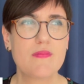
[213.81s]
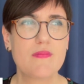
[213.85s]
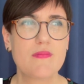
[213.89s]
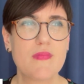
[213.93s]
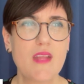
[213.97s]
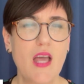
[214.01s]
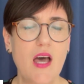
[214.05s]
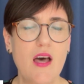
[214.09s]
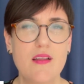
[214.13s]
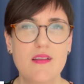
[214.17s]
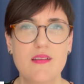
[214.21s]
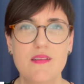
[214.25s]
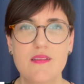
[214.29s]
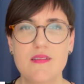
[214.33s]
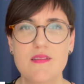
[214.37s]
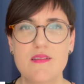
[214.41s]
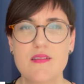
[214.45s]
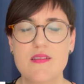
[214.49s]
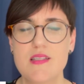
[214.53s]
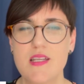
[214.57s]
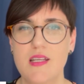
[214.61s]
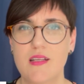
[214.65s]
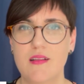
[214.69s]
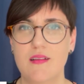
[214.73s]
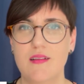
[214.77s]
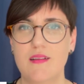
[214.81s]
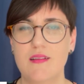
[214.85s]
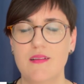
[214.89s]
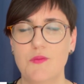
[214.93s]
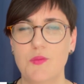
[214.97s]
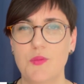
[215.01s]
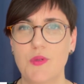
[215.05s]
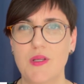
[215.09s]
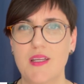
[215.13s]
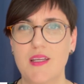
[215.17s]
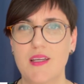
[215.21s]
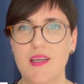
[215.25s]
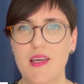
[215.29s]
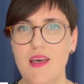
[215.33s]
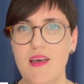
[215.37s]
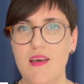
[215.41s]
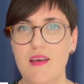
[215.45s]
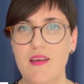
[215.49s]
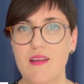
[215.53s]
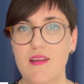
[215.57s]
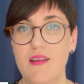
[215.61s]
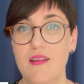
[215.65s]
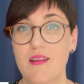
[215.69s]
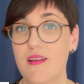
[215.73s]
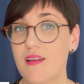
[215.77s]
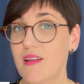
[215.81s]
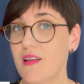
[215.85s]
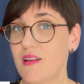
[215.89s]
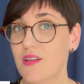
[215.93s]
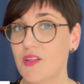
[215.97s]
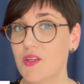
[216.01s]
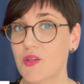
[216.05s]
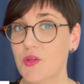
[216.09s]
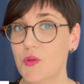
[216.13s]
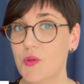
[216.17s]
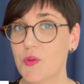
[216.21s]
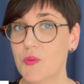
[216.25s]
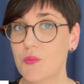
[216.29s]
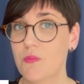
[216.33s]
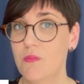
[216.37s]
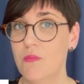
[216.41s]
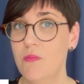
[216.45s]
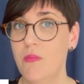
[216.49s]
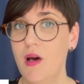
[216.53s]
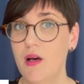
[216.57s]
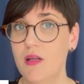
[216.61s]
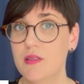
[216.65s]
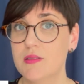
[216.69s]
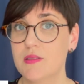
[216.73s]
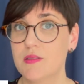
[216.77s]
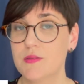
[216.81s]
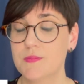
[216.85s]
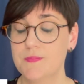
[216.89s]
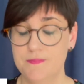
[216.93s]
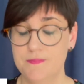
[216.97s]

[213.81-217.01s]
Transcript: Until we got a new boss.